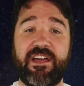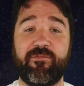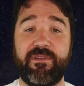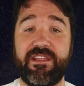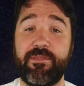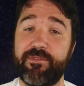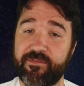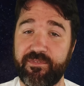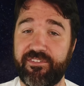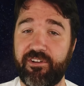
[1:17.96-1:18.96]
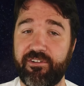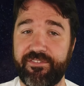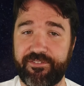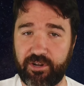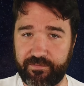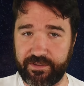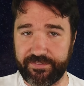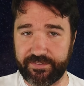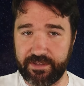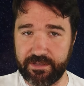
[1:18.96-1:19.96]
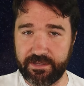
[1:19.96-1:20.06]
lies beneath its mysterious surface.